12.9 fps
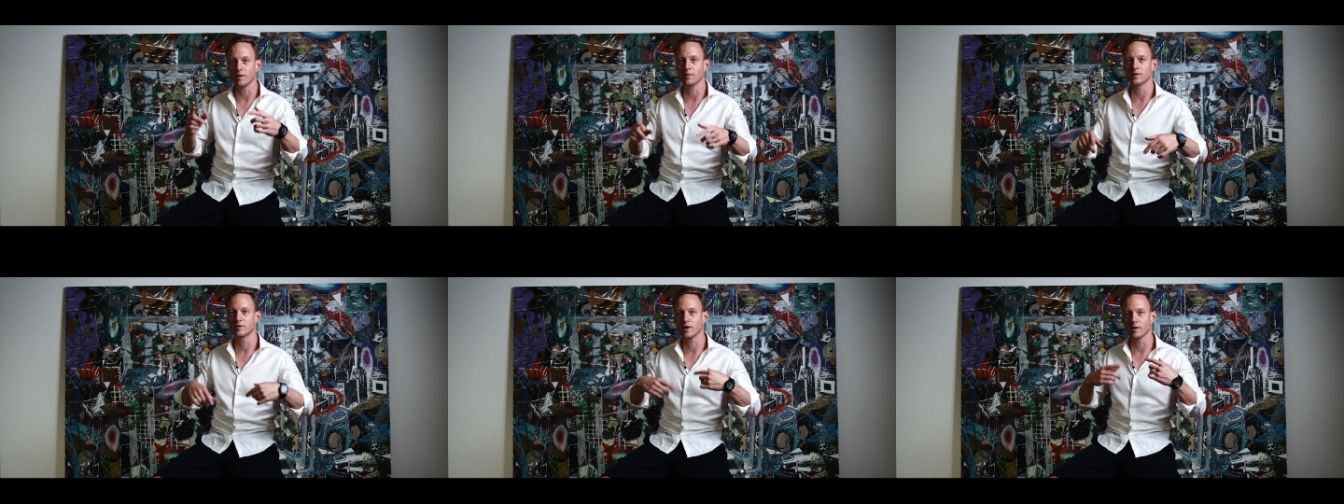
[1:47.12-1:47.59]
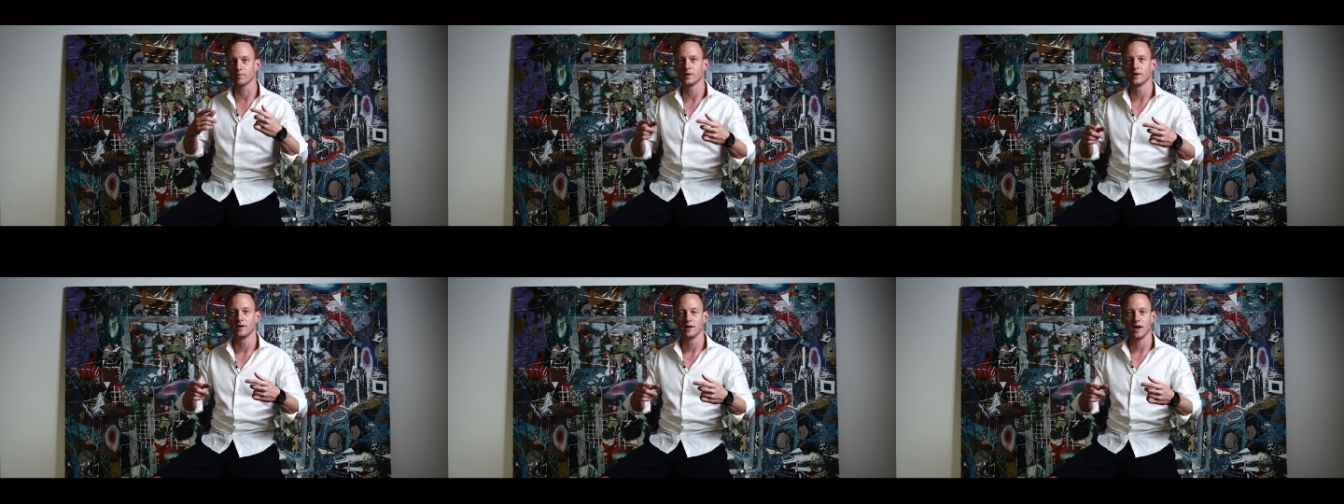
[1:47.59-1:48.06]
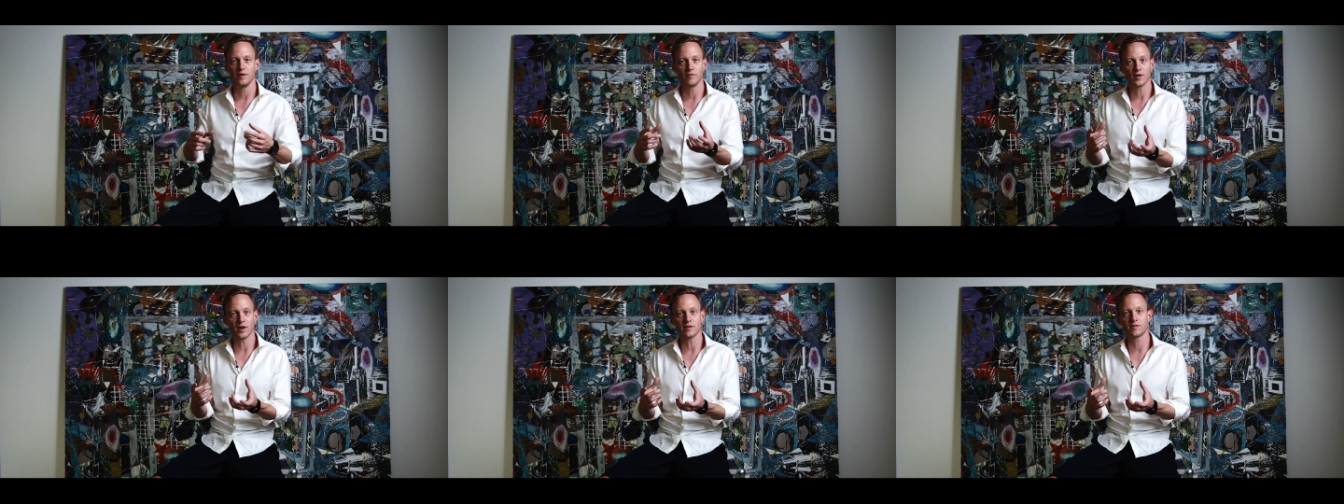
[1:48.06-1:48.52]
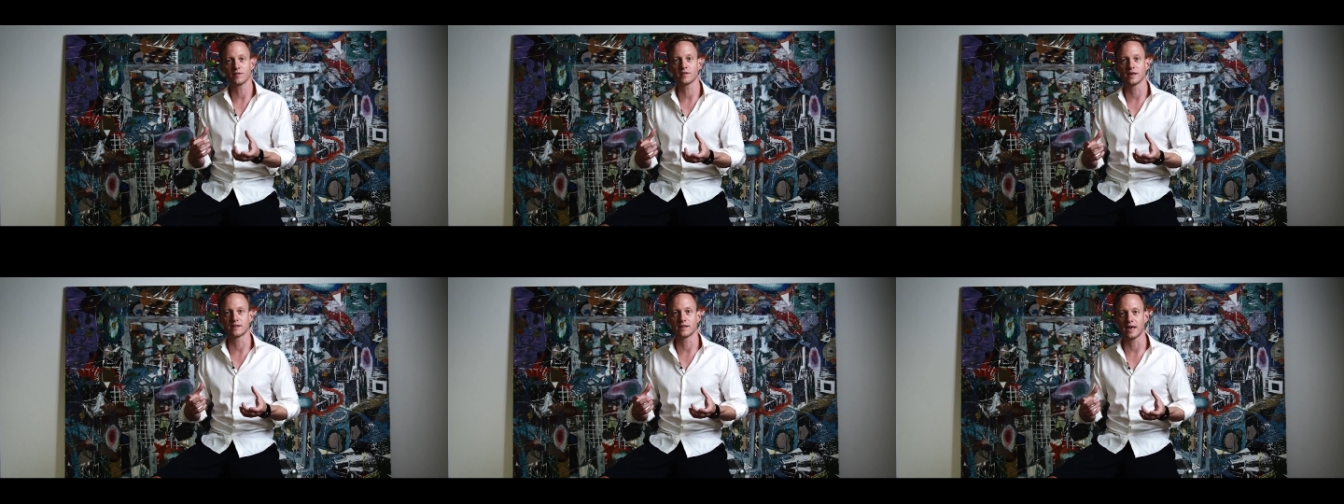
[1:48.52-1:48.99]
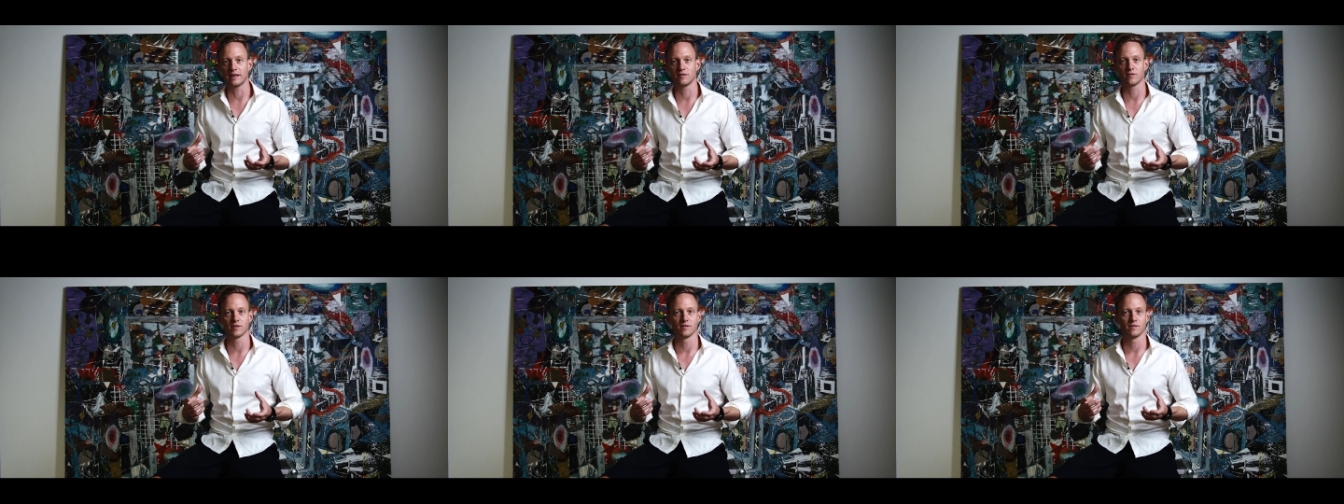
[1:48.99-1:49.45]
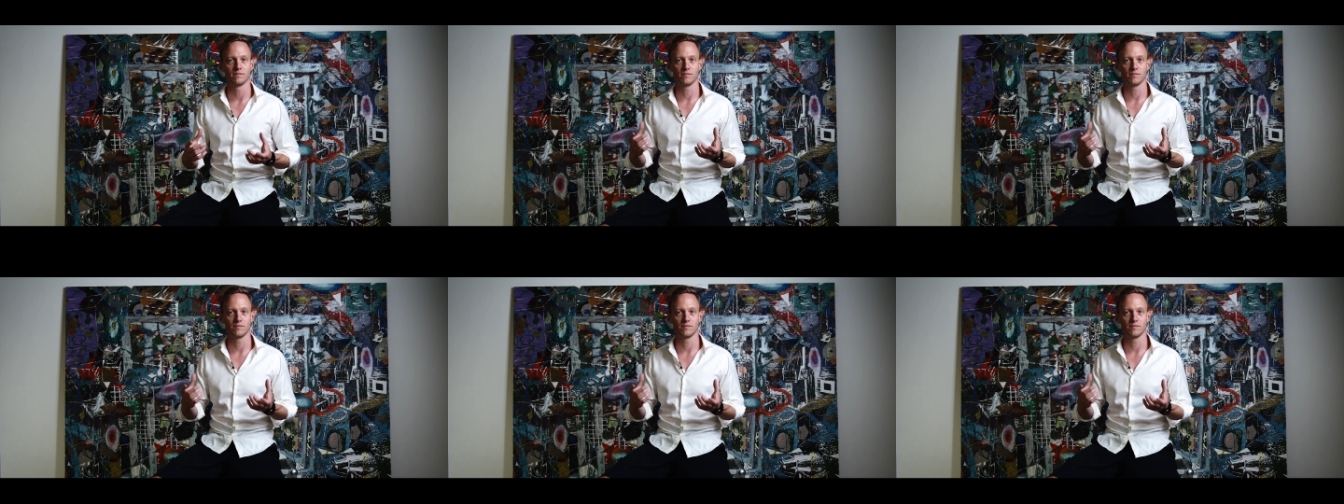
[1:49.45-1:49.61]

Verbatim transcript: drum on top, and you cannot just attach